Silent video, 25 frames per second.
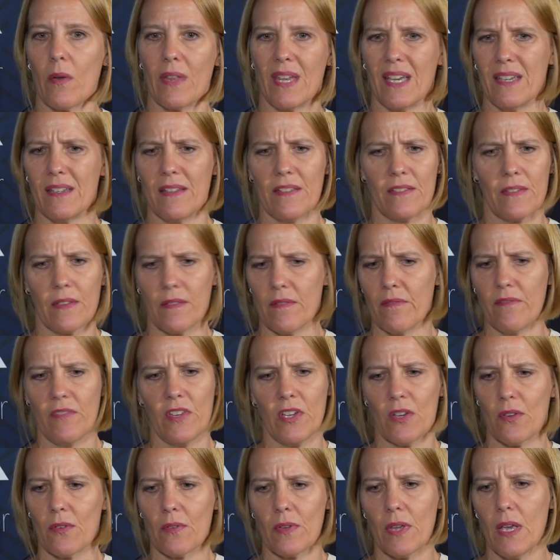And it is,
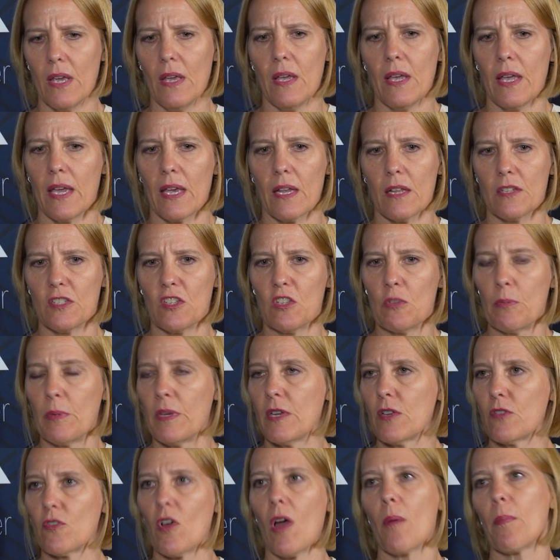you know, it'll just
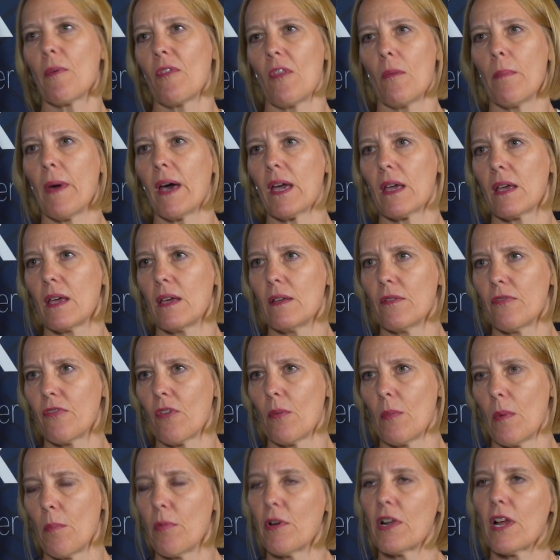be a drop in the bucket
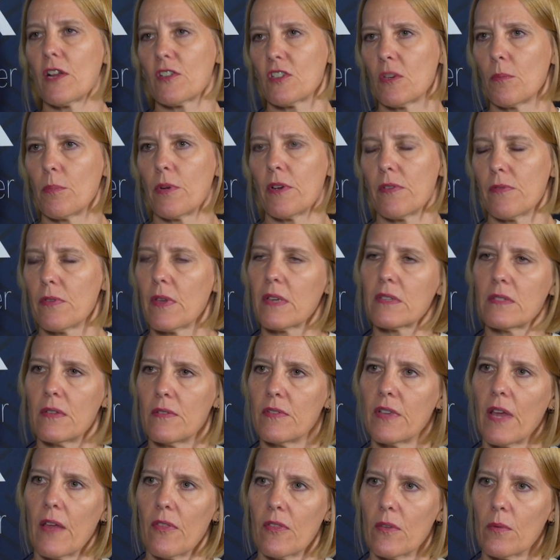from a production
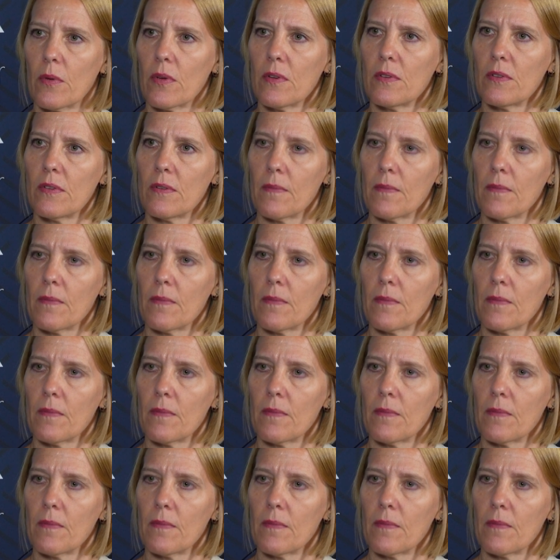perspective down the road.